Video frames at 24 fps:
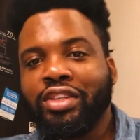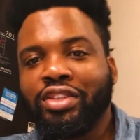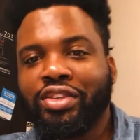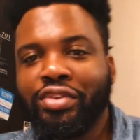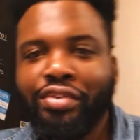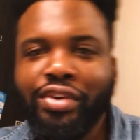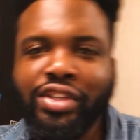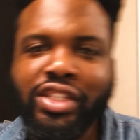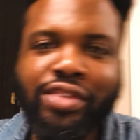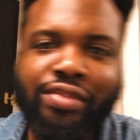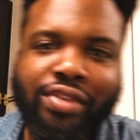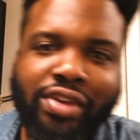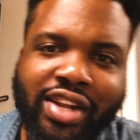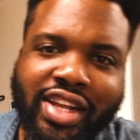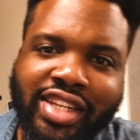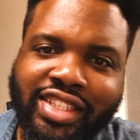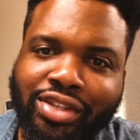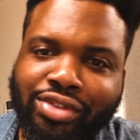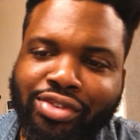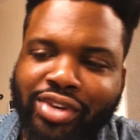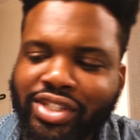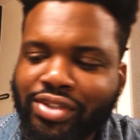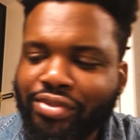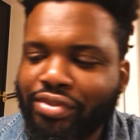first of all, let's
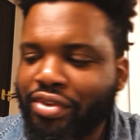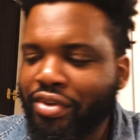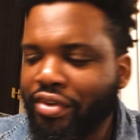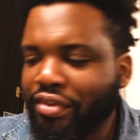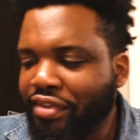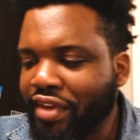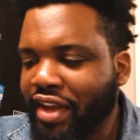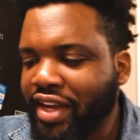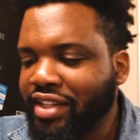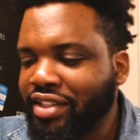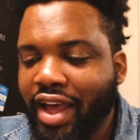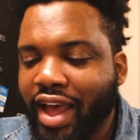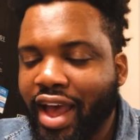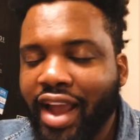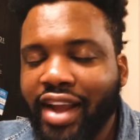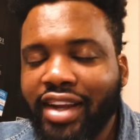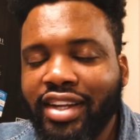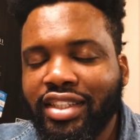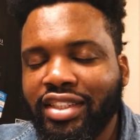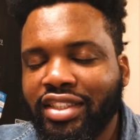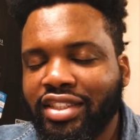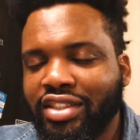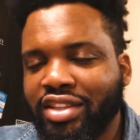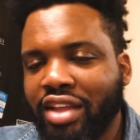address a few things.
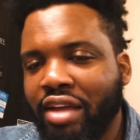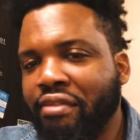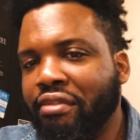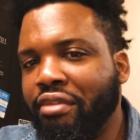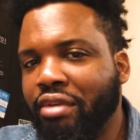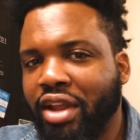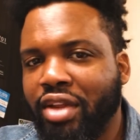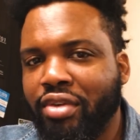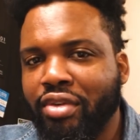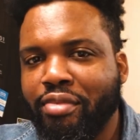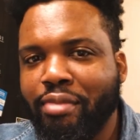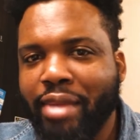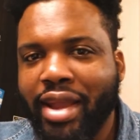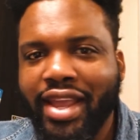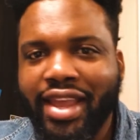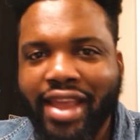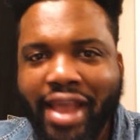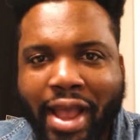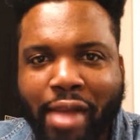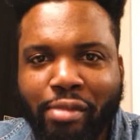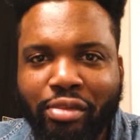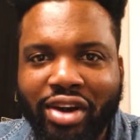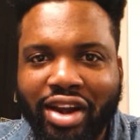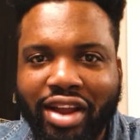I stopped vlogging with my
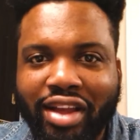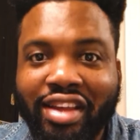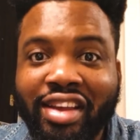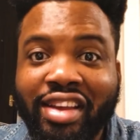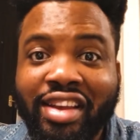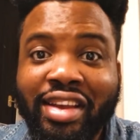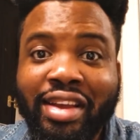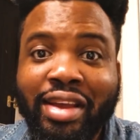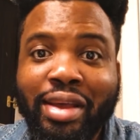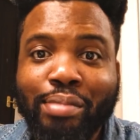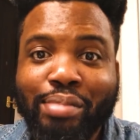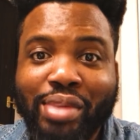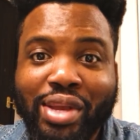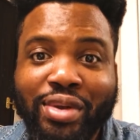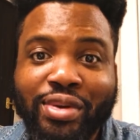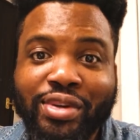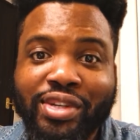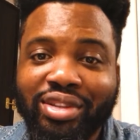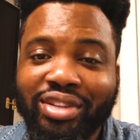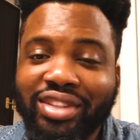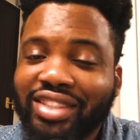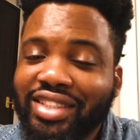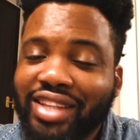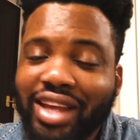camera because
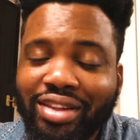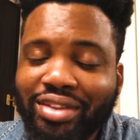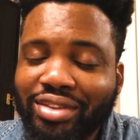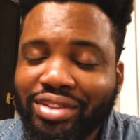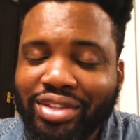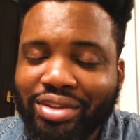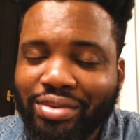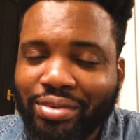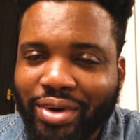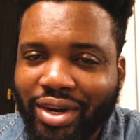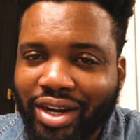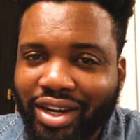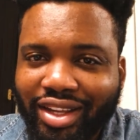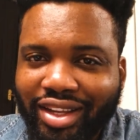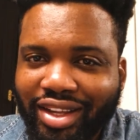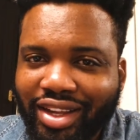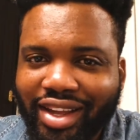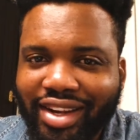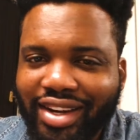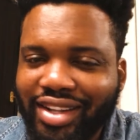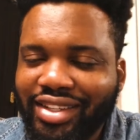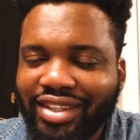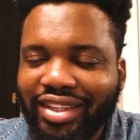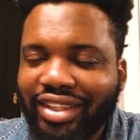the sound doesn't work
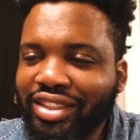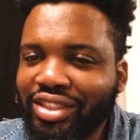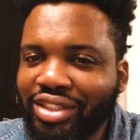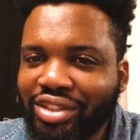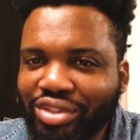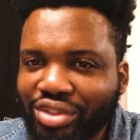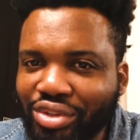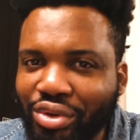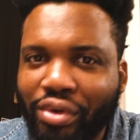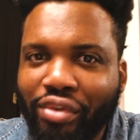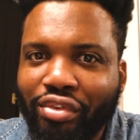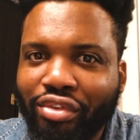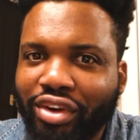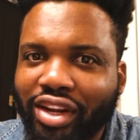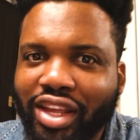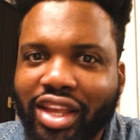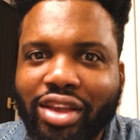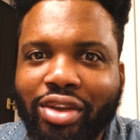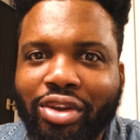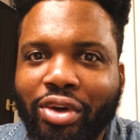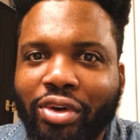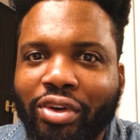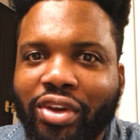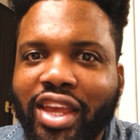and it's so
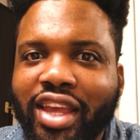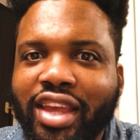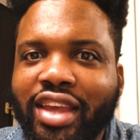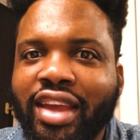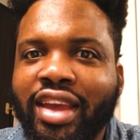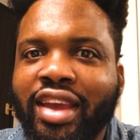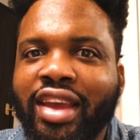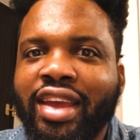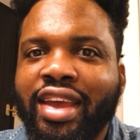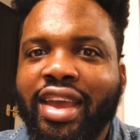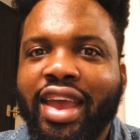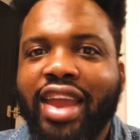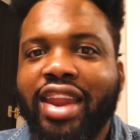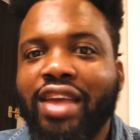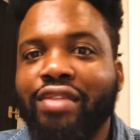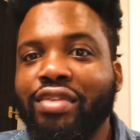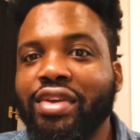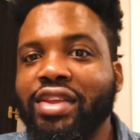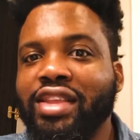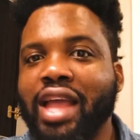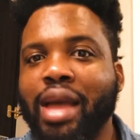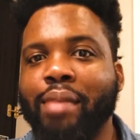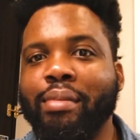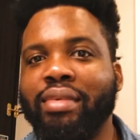freaking annoying. And
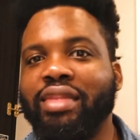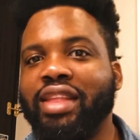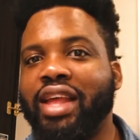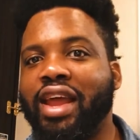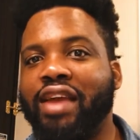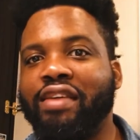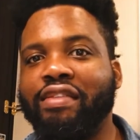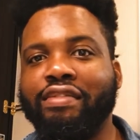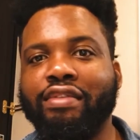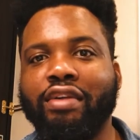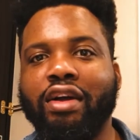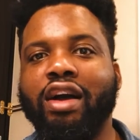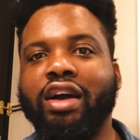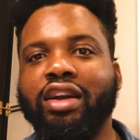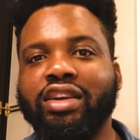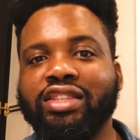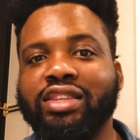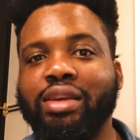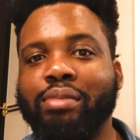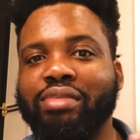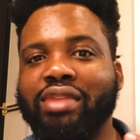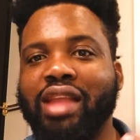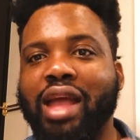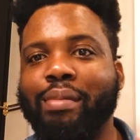every time that I vlog,
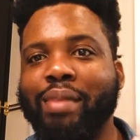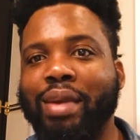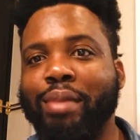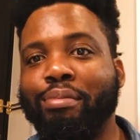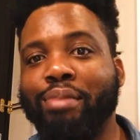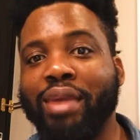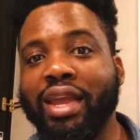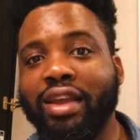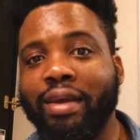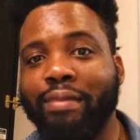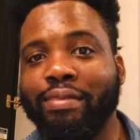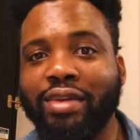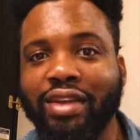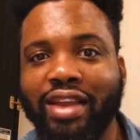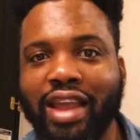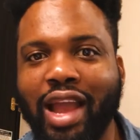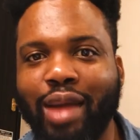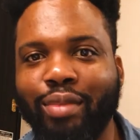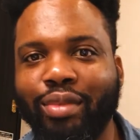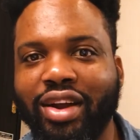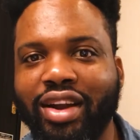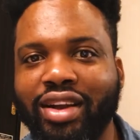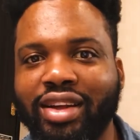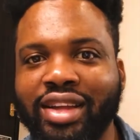sometimes I pick up the
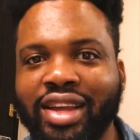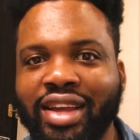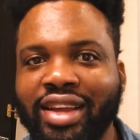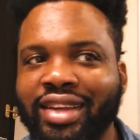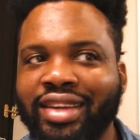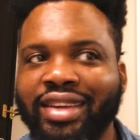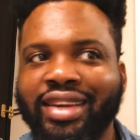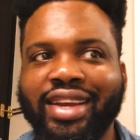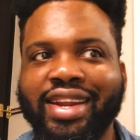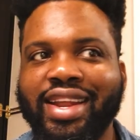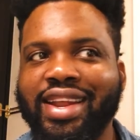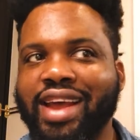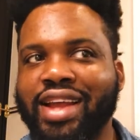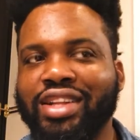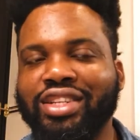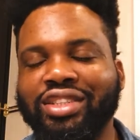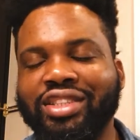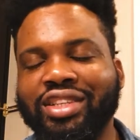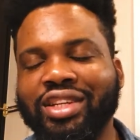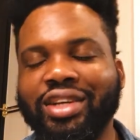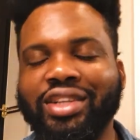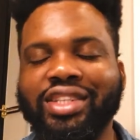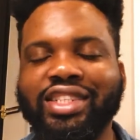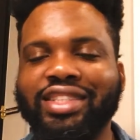camera and then I
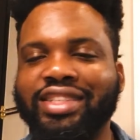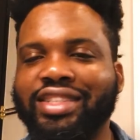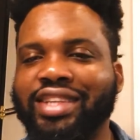just hear this